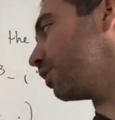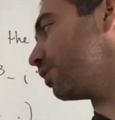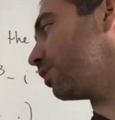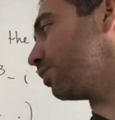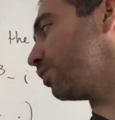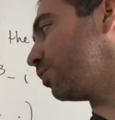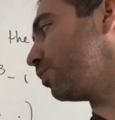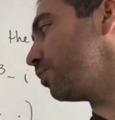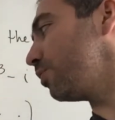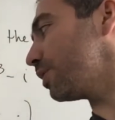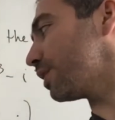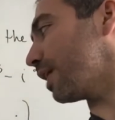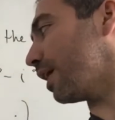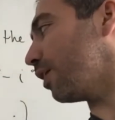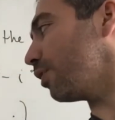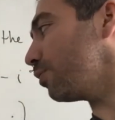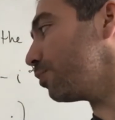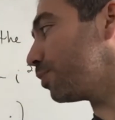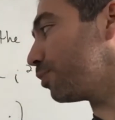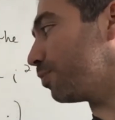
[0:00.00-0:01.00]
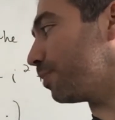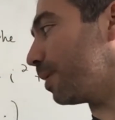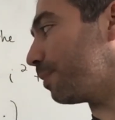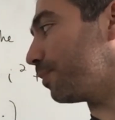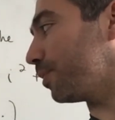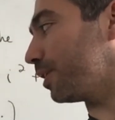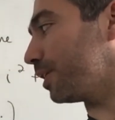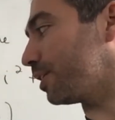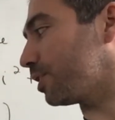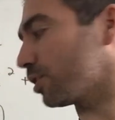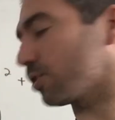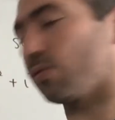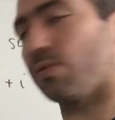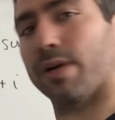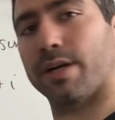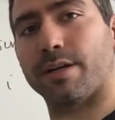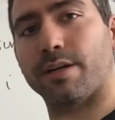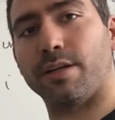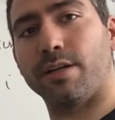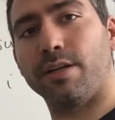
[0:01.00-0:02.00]
the 2 is out, but remember, it's
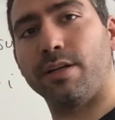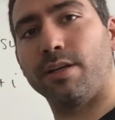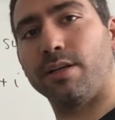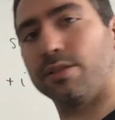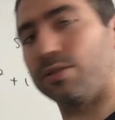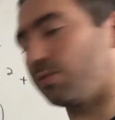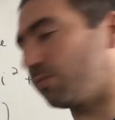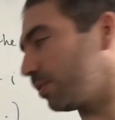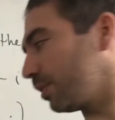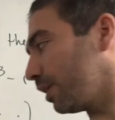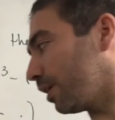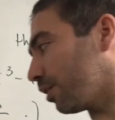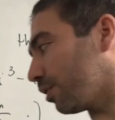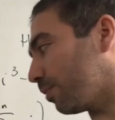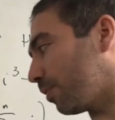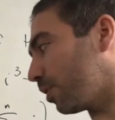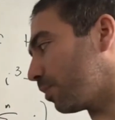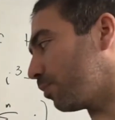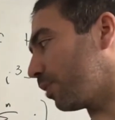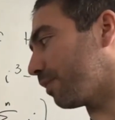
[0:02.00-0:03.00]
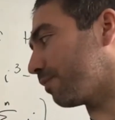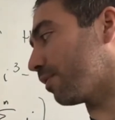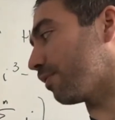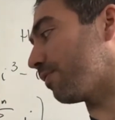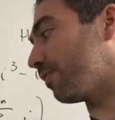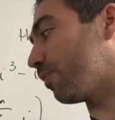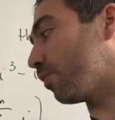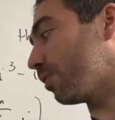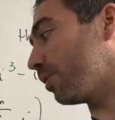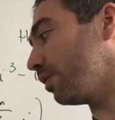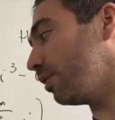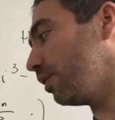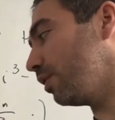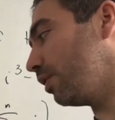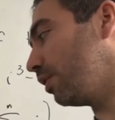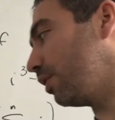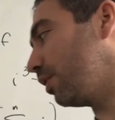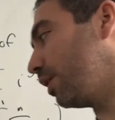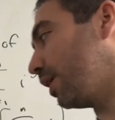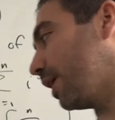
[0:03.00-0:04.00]
squared. So really on the bottom, we have a 4.
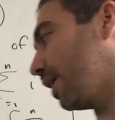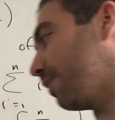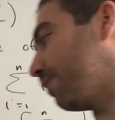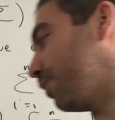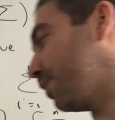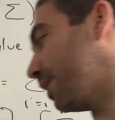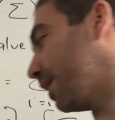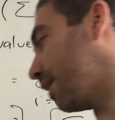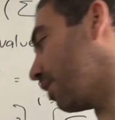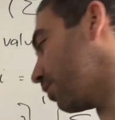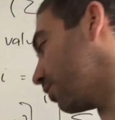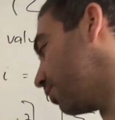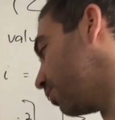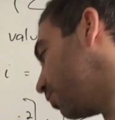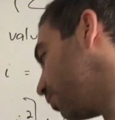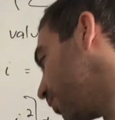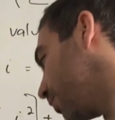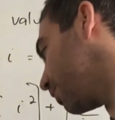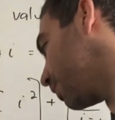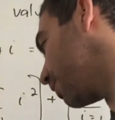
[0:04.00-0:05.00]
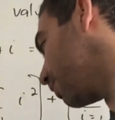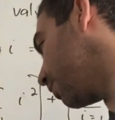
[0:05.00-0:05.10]
And if we take out a 2, we're still